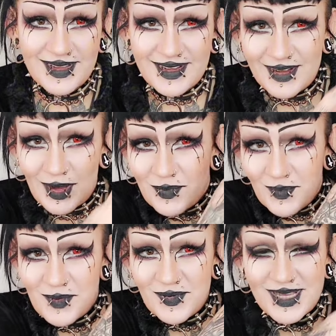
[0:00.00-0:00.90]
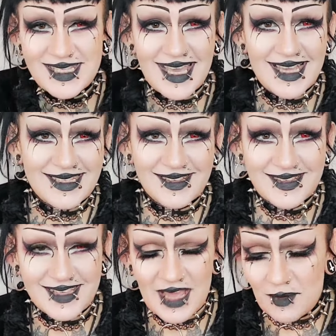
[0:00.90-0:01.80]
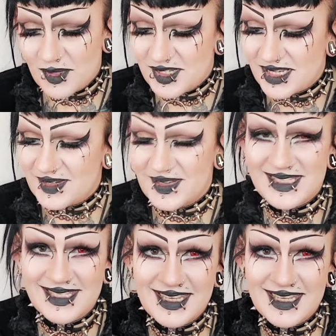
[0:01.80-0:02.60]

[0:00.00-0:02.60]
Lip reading: I'll put the price here so you can see how much it costs.